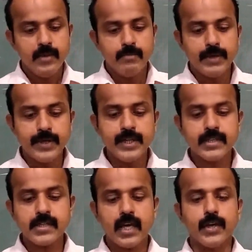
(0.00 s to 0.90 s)

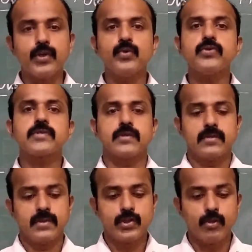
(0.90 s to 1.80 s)
Meridians are used
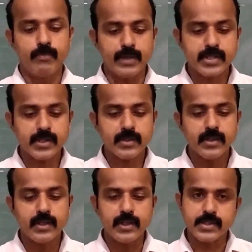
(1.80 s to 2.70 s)
to measure
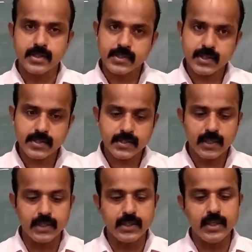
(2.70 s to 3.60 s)
distances
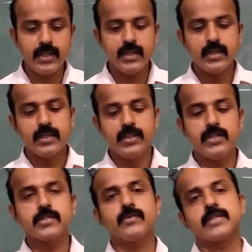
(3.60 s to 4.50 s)
in the
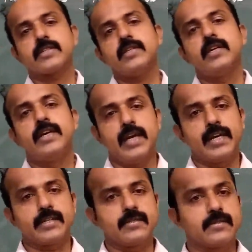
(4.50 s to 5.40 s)
east-west
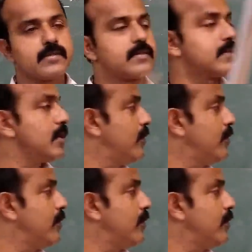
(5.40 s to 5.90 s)
directions.